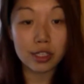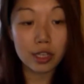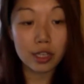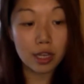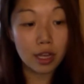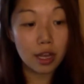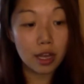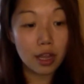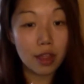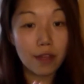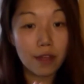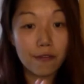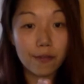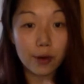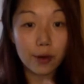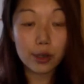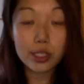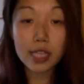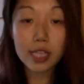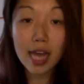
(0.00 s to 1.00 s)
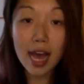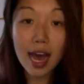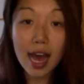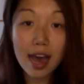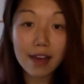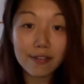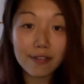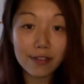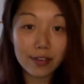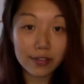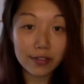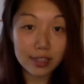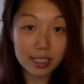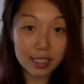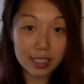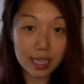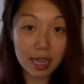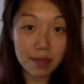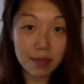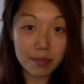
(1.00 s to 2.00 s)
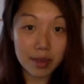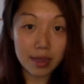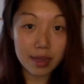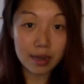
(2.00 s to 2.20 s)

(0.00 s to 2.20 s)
The first half of the statement,